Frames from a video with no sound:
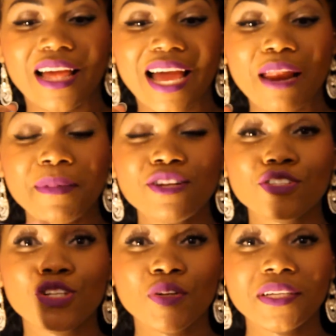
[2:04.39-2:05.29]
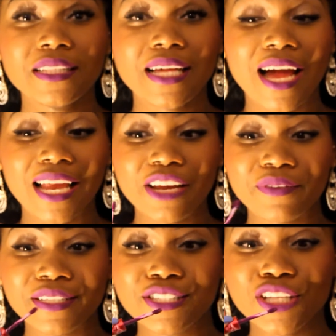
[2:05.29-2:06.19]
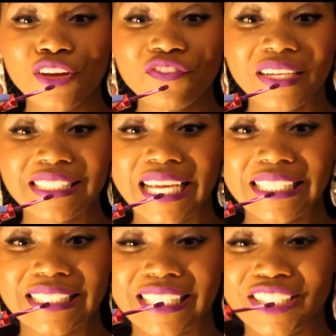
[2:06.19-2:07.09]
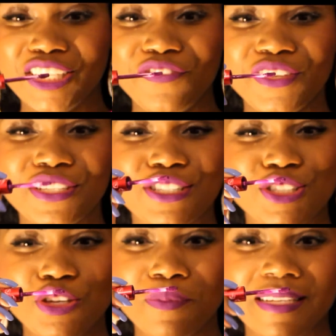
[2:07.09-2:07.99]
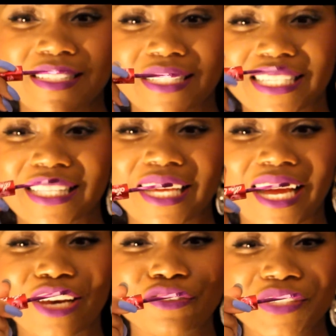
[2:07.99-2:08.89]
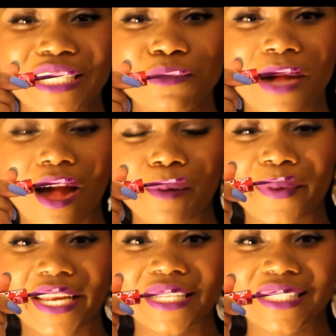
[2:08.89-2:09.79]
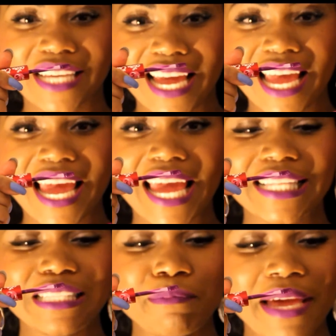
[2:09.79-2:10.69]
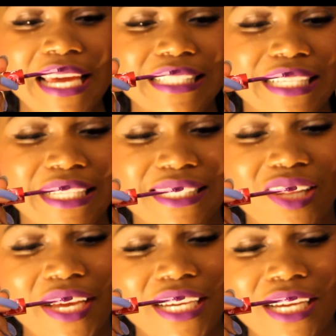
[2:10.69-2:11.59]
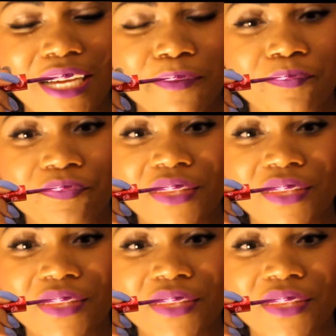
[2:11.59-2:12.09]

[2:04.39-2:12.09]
And I mean, just look at the color. It's so fantastic. I don't know if you can zoom in to see the color really well, but it's it's amazing. It's like a,